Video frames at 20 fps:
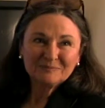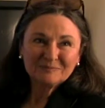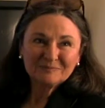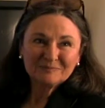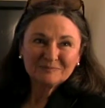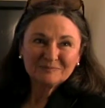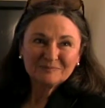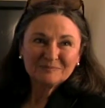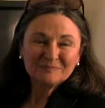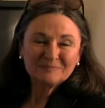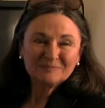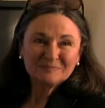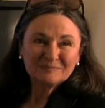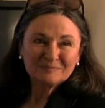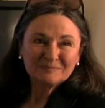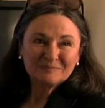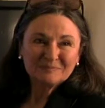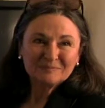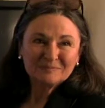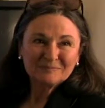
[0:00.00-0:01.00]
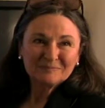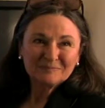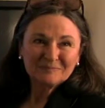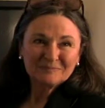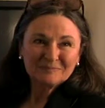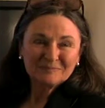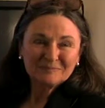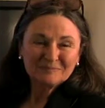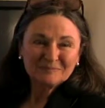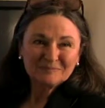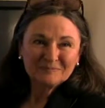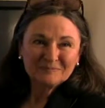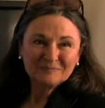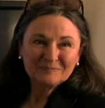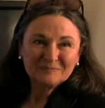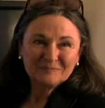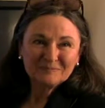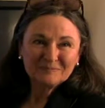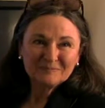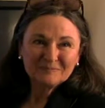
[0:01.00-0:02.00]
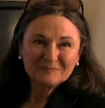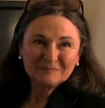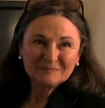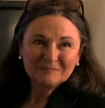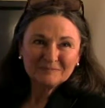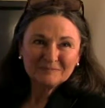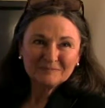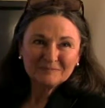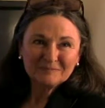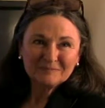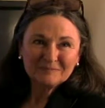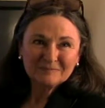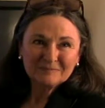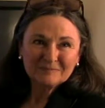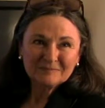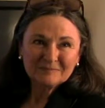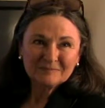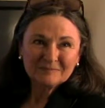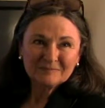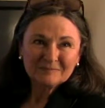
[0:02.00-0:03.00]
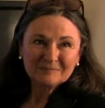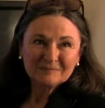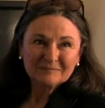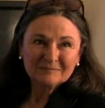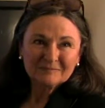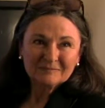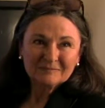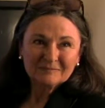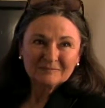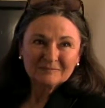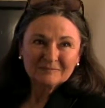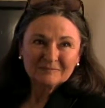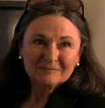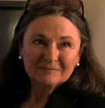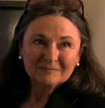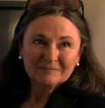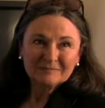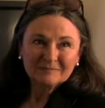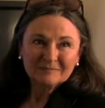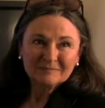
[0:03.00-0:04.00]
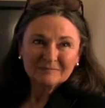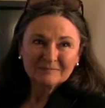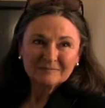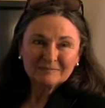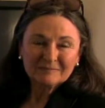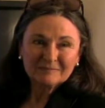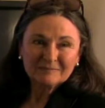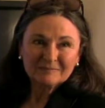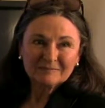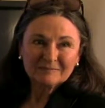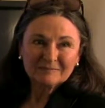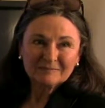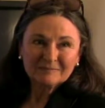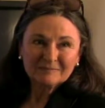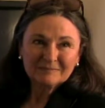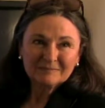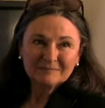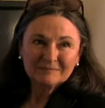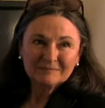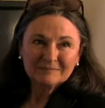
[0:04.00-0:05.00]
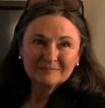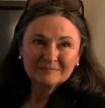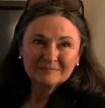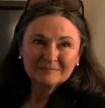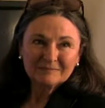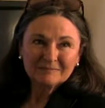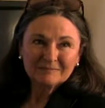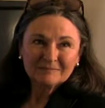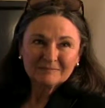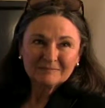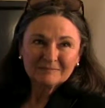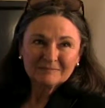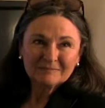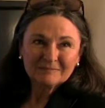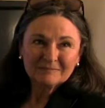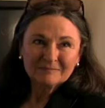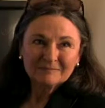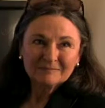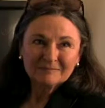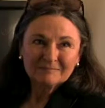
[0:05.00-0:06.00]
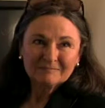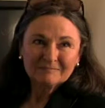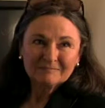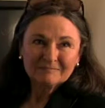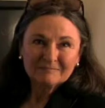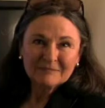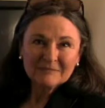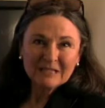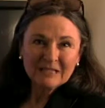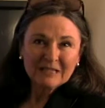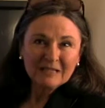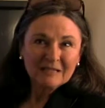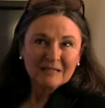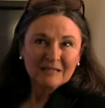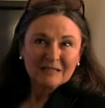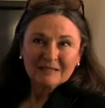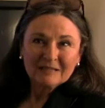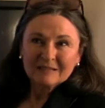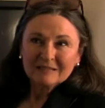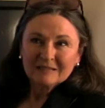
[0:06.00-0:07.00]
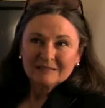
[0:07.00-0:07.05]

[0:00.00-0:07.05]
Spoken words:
(no one is talking)